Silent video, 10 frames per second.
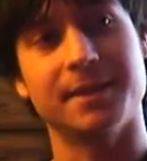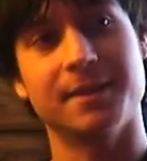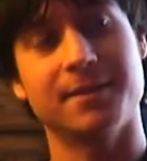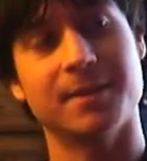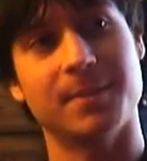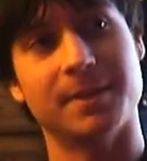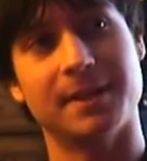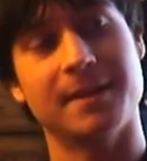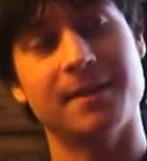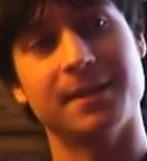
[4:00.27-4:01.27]
and something
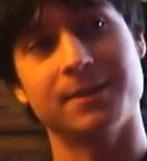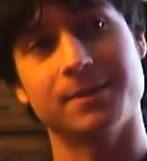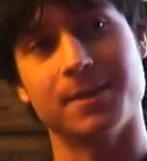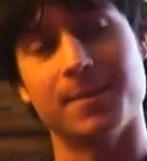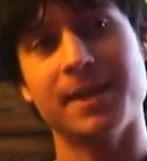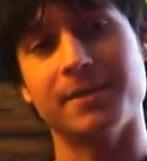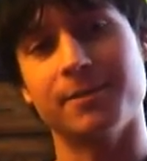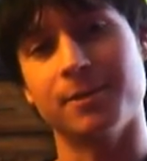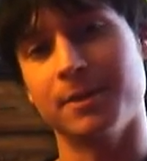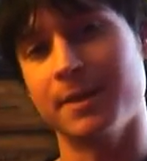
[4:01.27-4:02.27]
that I think is really
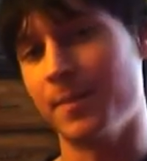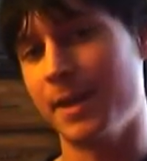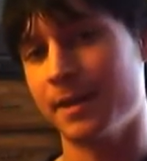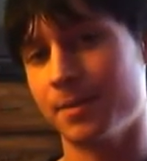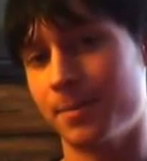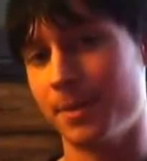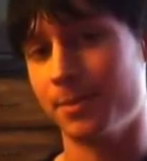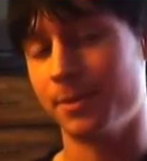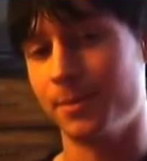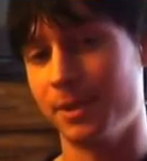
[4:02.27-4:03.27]
meaningful and make other
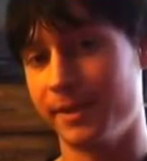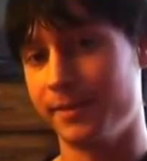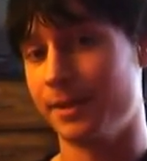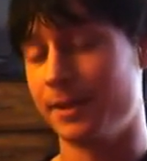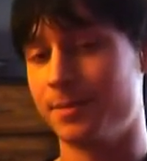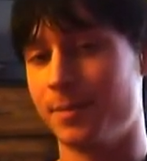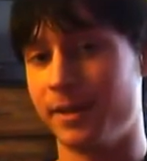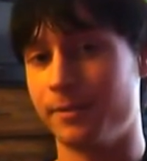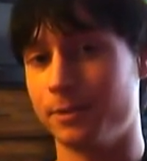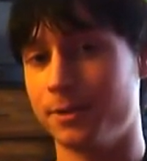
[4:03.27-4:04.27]
people believe that it's
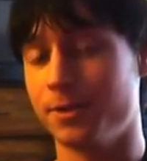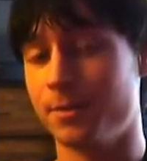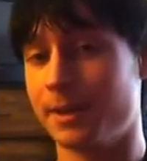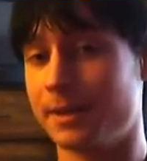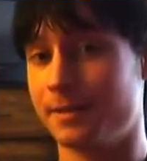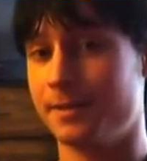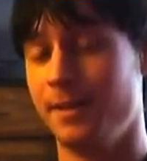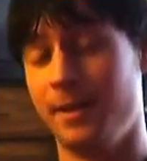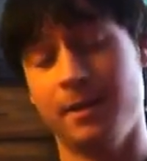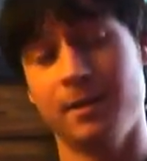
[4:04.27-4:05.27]
meaningful too.
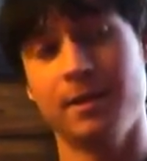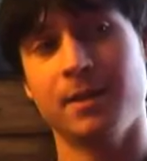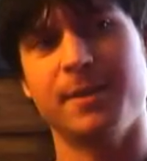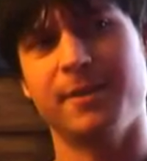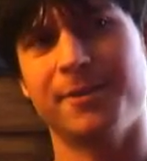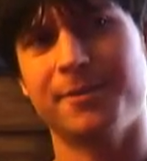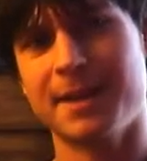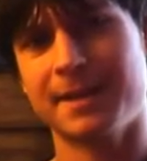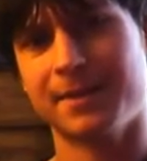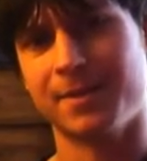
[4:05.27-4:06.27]
Because, if you
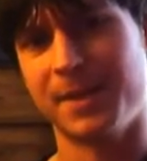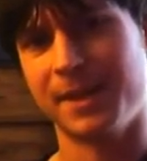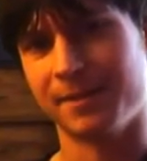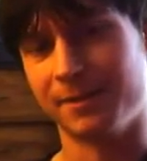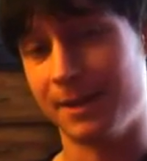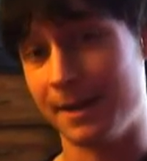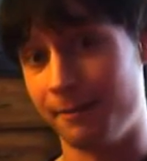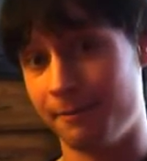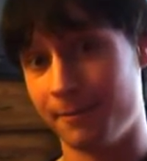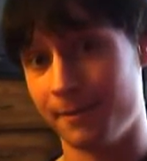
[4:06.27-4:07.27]
find out the meaning of
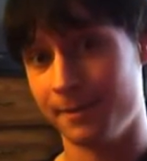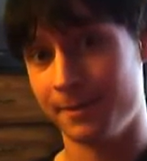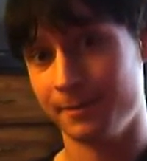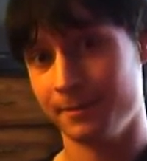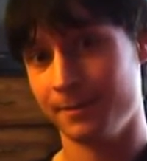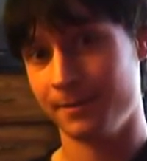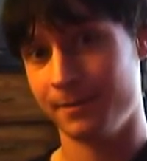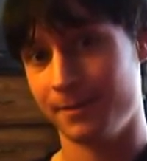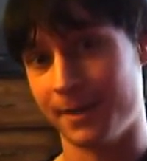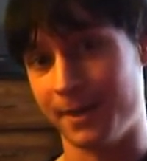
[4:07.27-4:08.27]
life
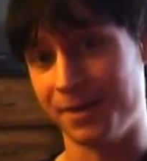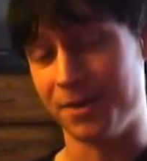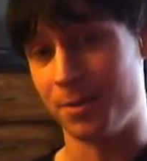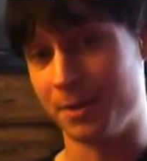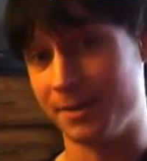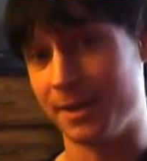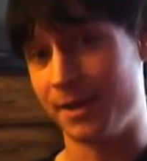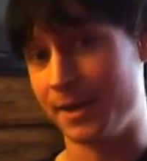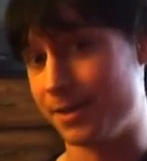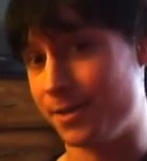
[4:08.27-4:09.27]
and no one's
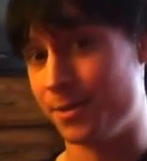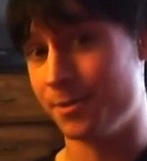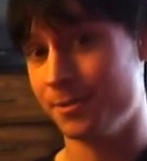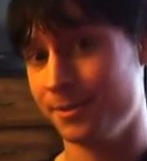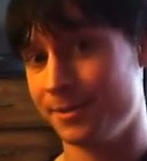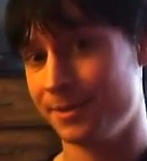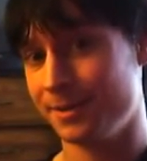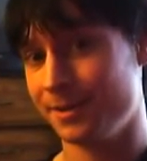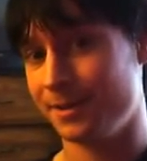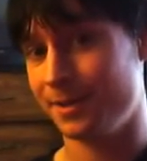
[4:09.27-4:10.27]
there to hear you,
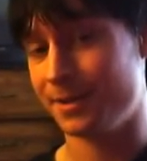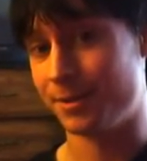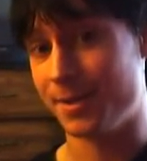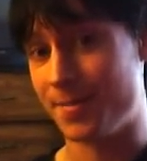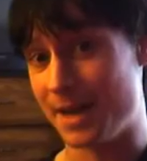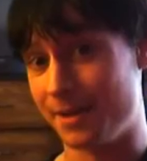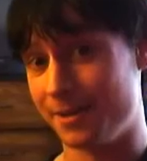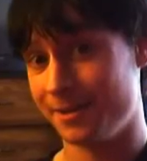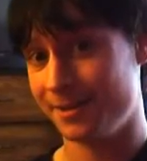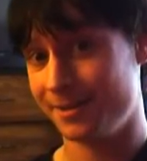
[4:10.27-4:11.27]
does it really
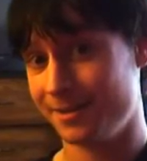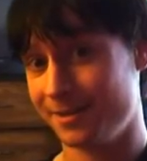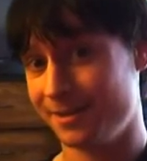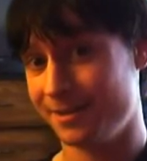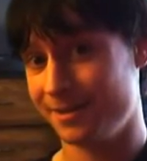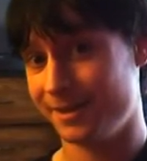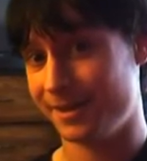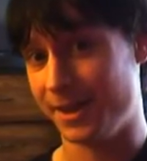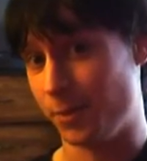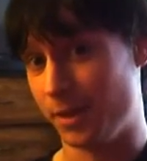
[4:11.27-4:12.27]
matter?
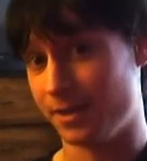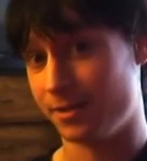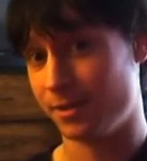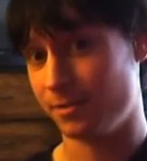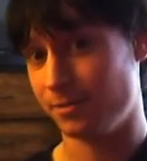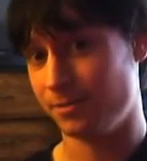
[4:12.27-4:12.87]
I don't think so.